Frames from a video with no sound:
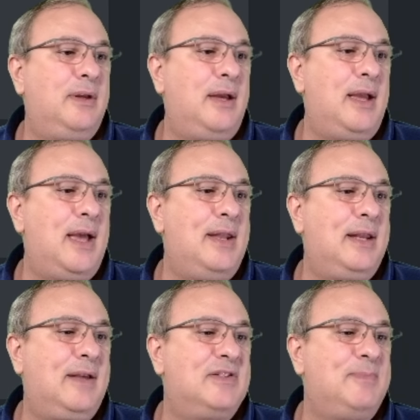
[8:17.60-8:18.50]
And then it
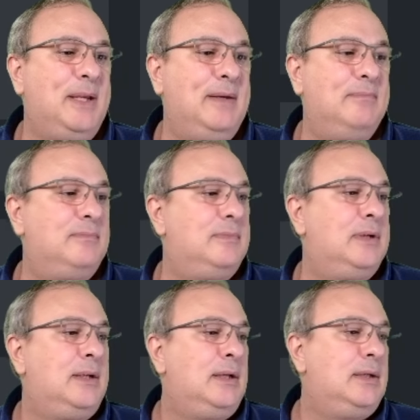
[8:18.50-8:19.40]
gives me
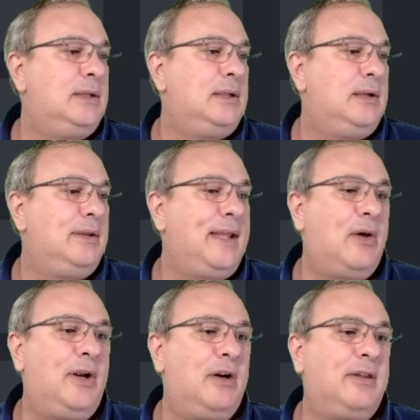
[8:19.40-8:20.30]
down
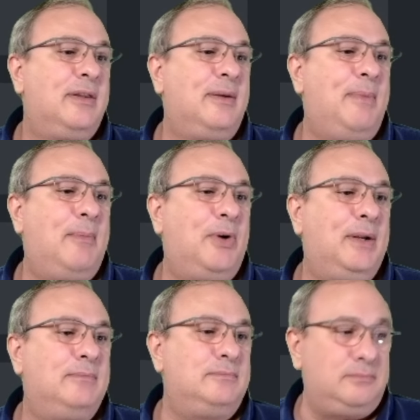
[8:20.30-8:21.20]
here the memory.
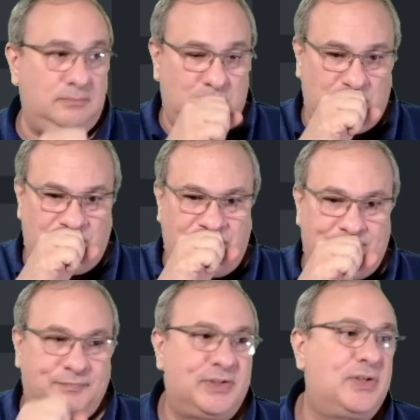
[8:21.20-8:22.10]

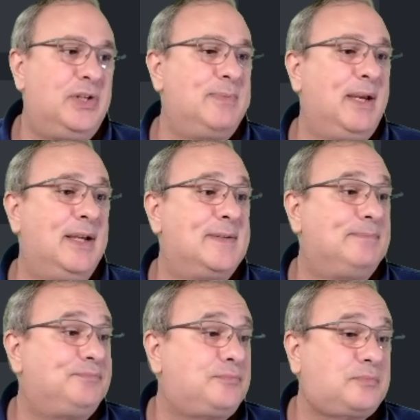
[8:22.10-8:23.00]
Excuse me, guys.
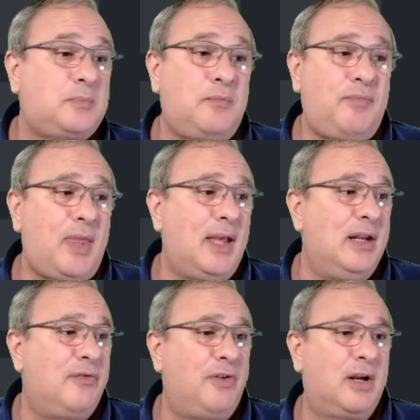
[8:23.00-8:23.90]
I had a
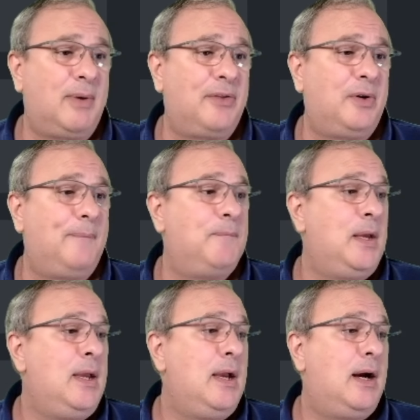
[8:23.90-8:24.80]
frog in my throat.
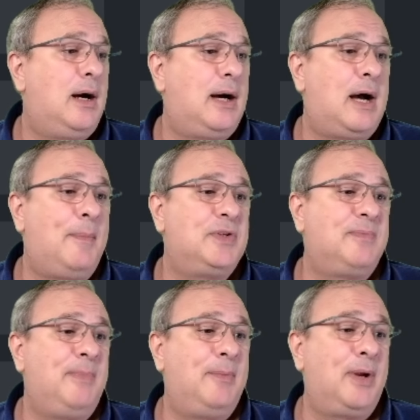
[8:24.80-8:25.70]
How much
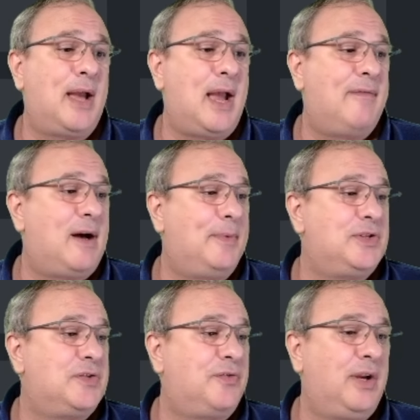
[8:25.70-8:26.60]
memory I have, how much is
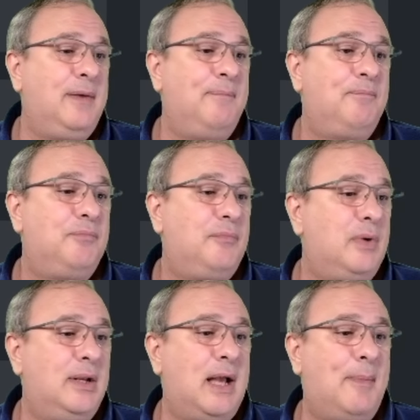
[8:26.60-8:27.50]
free,
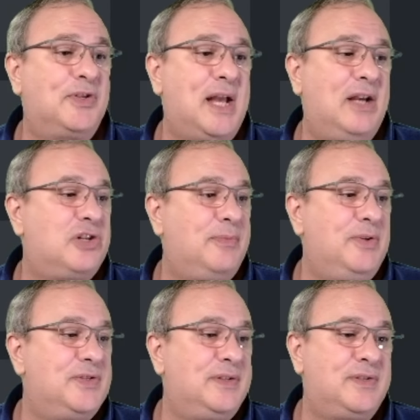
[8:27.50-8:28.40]
and then how much cache I'm
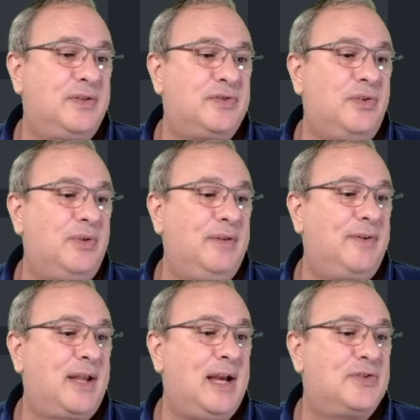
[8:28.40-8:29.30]
using. So there's no need for
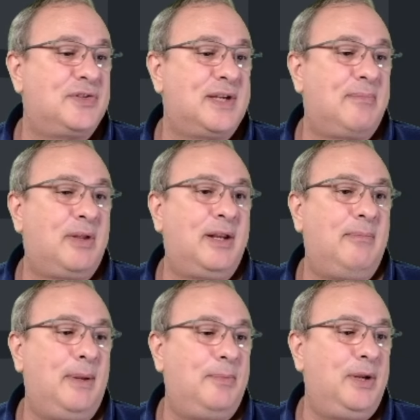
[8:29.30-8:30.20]
cache because I have plenty of
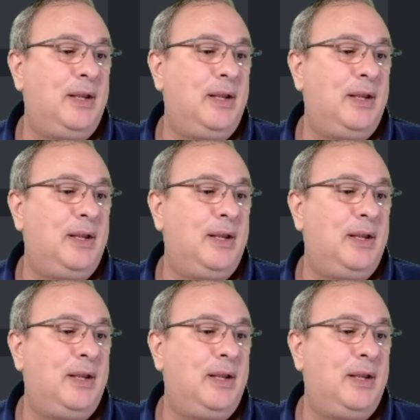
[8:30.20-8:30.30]
memory.